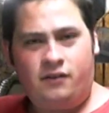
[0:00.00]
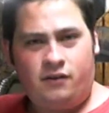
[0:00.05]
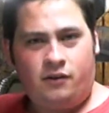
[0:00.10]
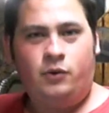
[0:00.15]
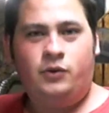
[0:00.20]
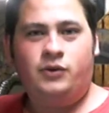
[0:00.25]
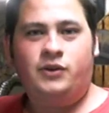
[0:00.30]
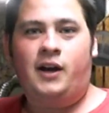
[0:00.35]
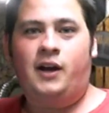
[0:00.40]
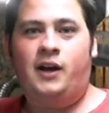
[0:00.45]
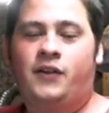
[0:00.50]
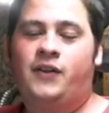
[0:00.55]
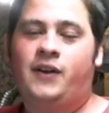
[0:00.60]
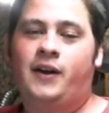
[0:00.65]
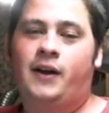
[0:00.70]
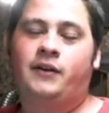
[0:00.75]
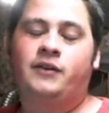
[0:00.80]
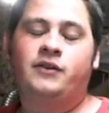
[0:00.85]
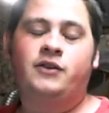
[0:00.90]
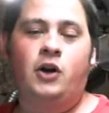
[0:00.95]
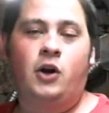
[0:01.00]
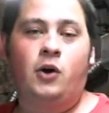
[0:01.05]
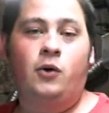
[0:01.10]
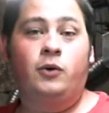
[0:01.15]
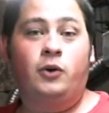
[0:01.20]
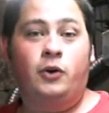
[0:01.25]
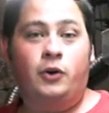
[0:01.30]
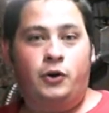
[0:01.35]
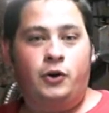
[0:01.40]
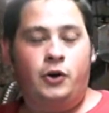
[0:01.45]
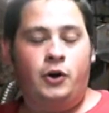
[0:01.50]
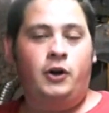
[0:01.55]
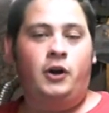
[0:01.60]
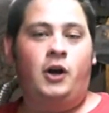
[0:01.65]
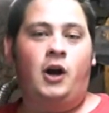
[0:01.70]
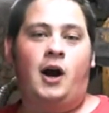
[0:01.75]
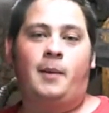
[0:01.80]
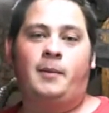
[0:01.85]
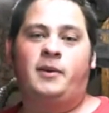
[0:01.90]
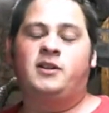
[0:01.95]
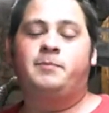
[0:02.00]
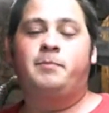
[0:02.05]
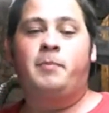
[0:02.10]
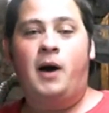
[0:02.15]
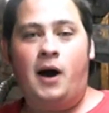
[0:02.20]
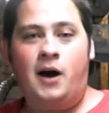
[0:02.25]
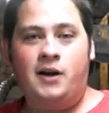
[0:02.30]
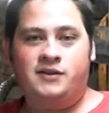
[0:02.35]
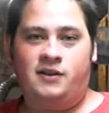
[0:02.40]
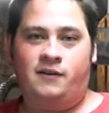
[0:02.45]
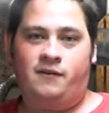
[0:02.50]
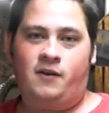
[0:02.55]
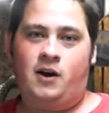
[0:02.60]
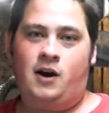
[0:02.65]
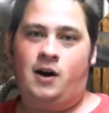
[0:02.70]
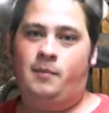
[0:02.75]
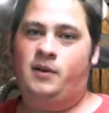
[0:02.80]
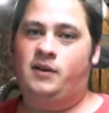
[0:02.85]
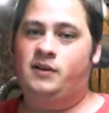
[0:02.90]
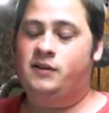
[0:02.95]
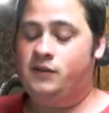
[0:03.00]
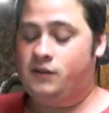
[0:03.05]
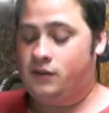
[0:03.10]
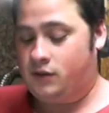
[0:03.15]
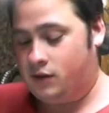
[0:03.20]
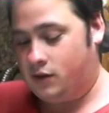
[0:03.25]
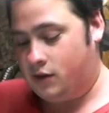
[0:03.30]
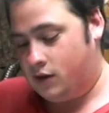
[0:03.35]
Those of things, you know, good comments, positive comments.